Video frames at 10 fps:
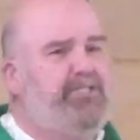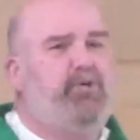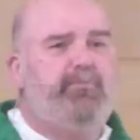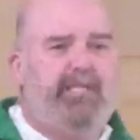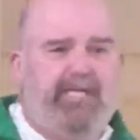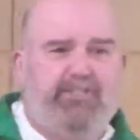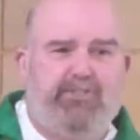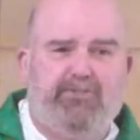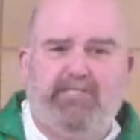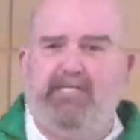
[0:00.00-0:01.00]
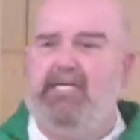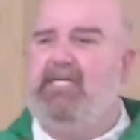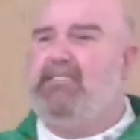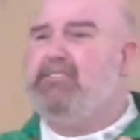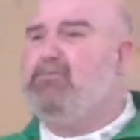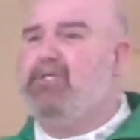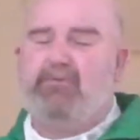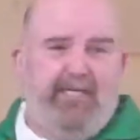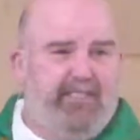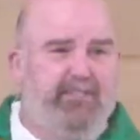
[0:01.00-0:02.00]
many issues and what do
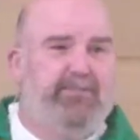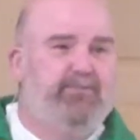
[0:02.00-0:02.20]
I do?